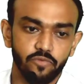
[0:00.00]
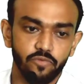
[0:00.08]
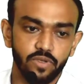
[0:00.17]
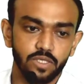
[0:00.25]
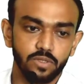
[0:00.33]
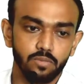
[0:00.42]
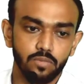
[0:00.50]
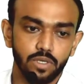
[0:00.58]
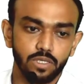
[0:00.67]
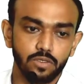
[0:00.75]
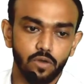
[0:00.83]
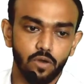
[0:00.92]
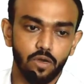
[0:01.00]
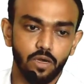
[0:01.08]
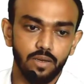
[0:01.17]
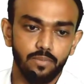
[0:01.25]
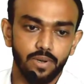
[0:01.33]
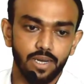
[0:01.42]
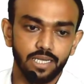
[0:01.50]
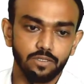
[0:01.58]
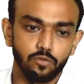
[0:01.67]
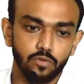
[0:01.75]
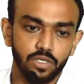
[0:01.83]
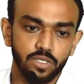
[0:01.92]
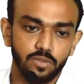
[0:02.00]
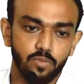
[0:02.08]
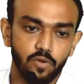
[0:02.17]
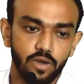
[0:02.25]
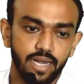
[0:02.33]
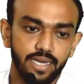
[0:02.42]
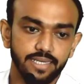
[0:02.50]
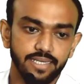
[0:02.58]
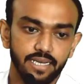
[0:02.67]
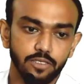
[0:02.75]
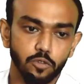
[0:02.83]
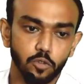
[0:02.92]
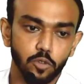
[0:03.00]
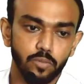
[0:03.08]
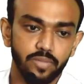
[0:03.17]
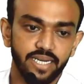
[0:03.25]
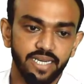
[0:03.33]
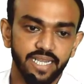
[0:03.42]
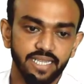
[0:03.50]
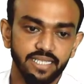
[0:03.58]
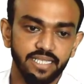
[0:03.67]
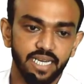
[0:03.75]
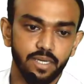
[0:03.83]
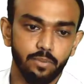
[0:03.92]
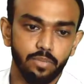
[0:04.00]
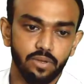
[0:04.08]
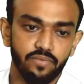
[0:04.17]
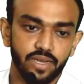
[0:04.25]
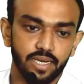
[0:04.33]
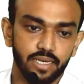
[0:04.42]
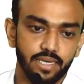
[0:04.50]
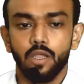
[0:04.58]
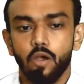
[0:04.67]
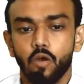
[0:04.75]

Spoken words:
which must all pass through these points and should be tangent perfectly.